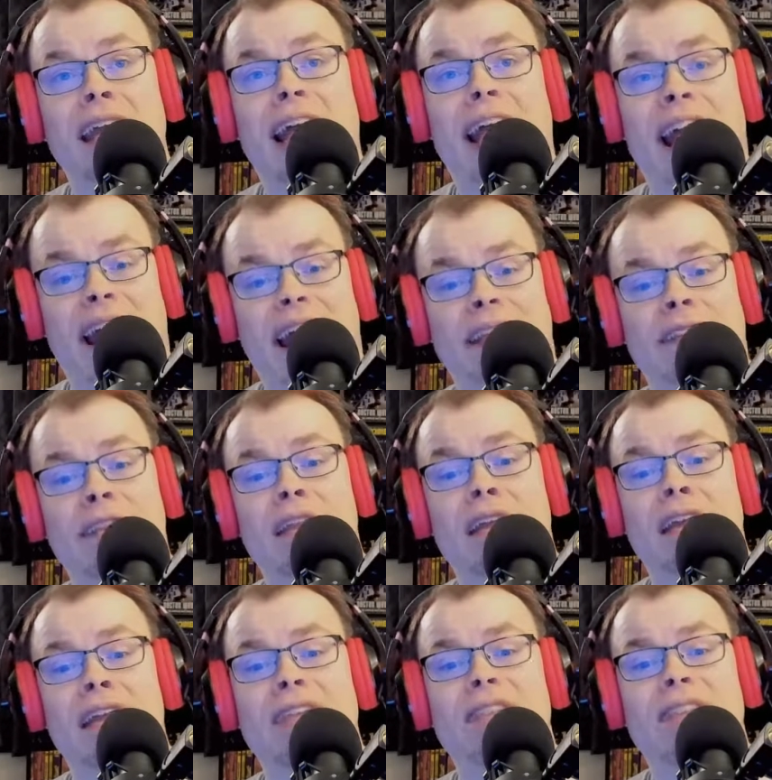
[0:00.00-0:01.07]
And
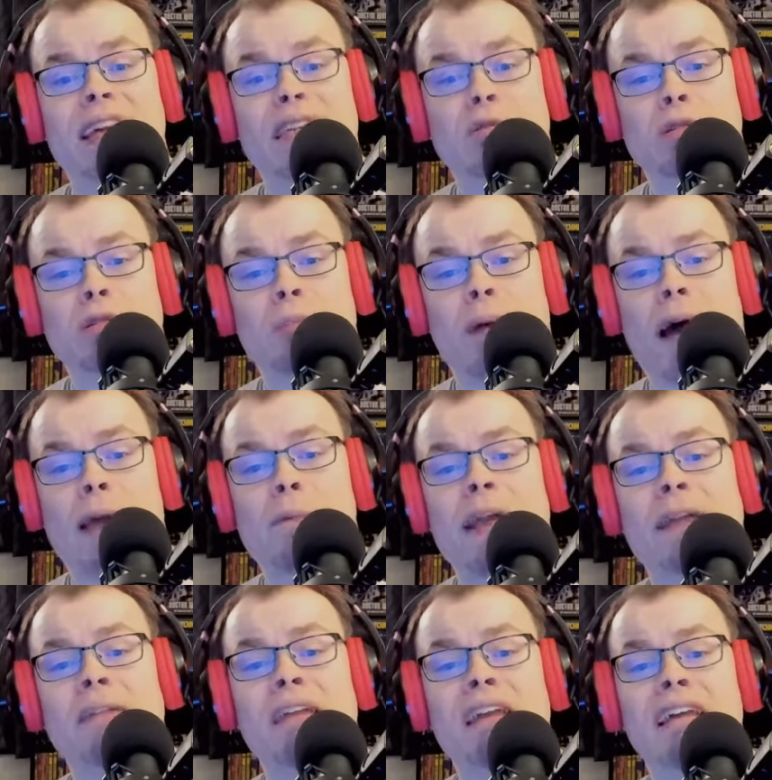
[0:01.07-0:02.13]
this was my
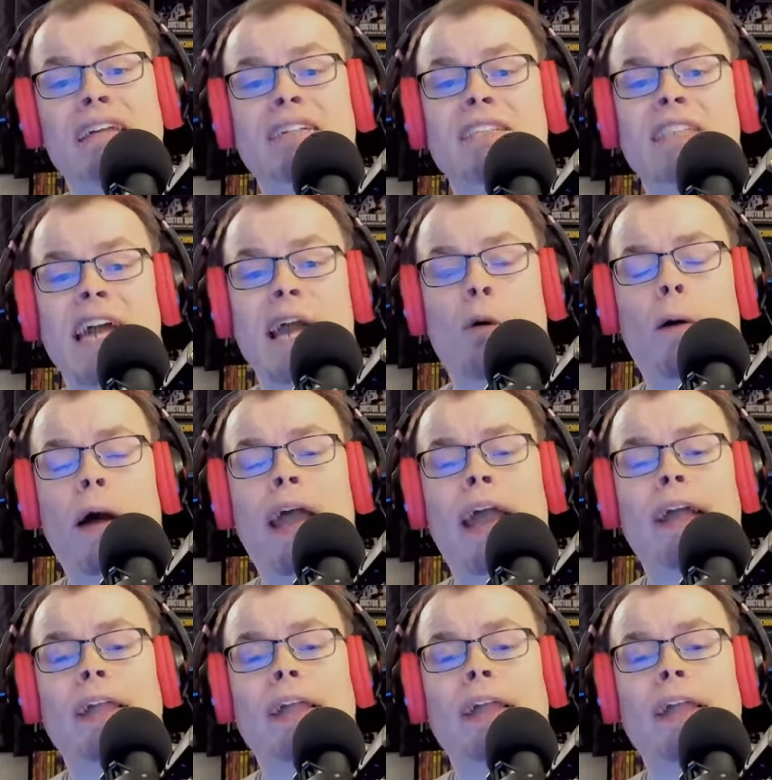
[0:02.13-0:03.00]
big takeaway.